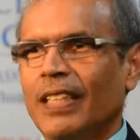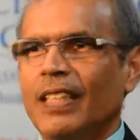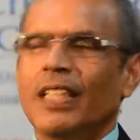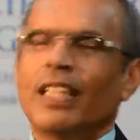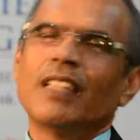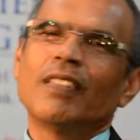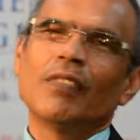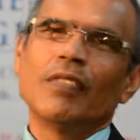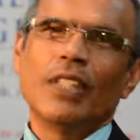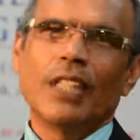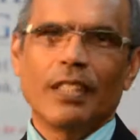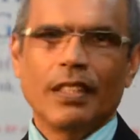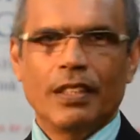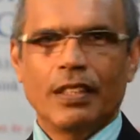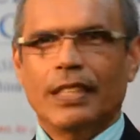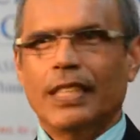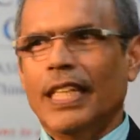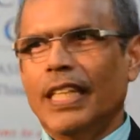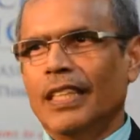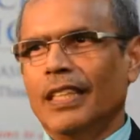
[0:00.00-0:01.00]
And we
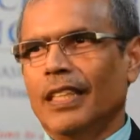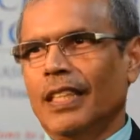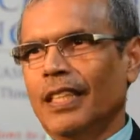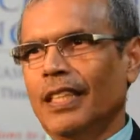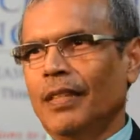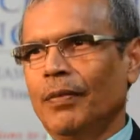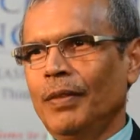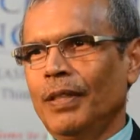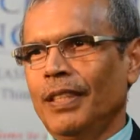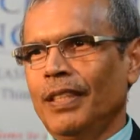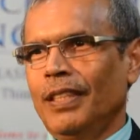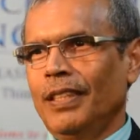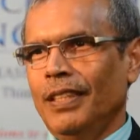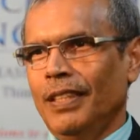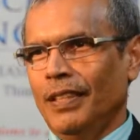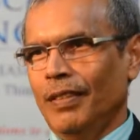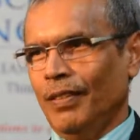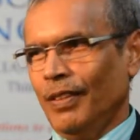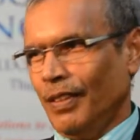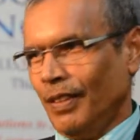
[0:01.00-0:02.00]
understand that. I mean,
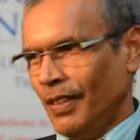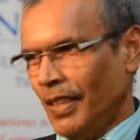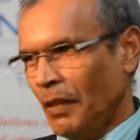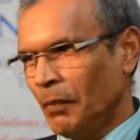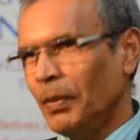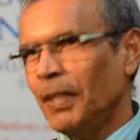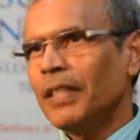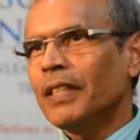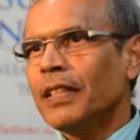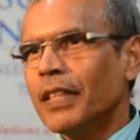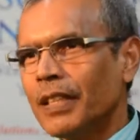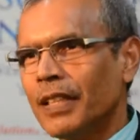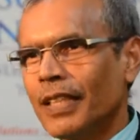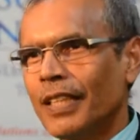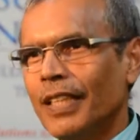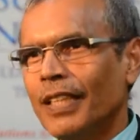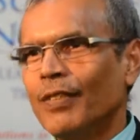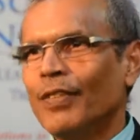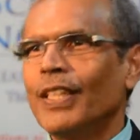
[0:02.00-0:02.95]
it's not being critical.